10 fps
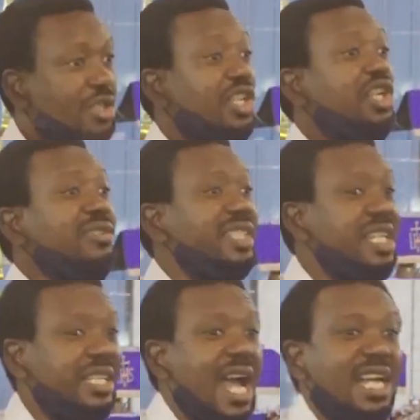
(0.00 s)
Do you
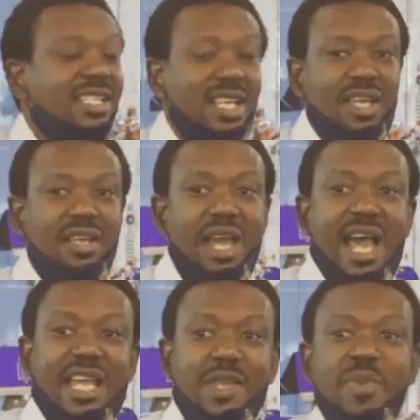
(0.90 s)
think that
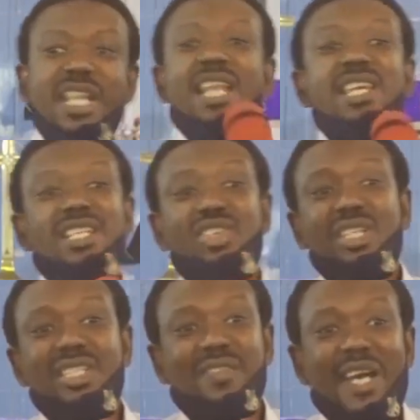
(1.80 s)
immediately he
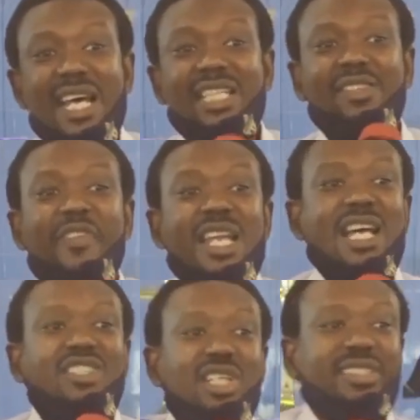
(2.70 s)
told his father, the
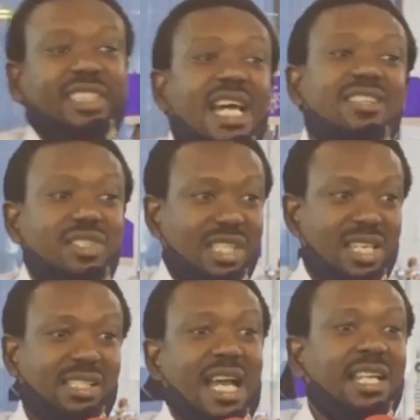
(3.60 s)
father just shared the
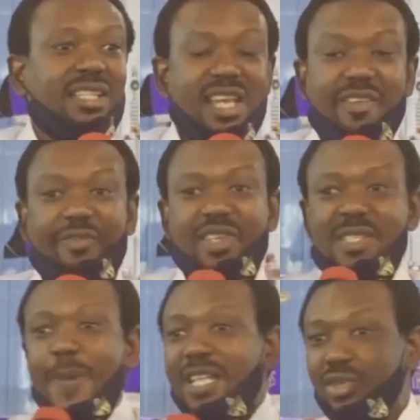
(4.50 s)
things and gave
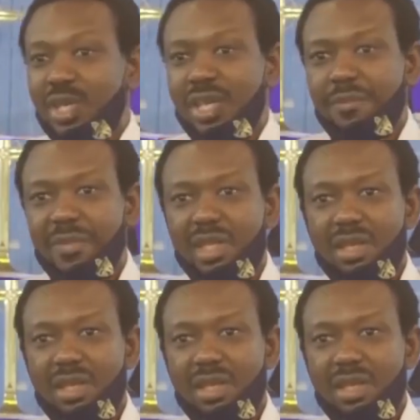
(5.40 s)
his part to him?